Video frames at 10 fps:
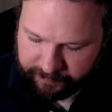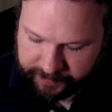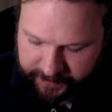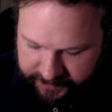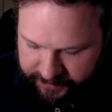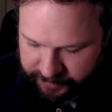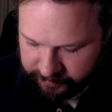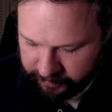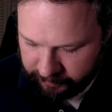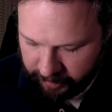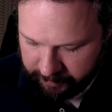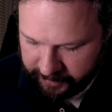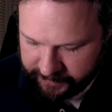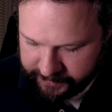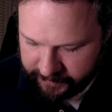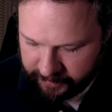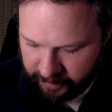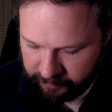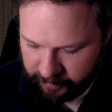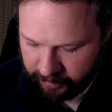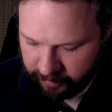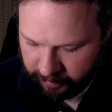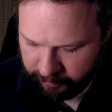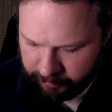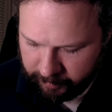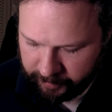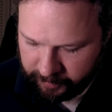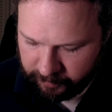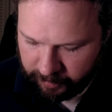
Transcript: This is really reminiscent of, I remember that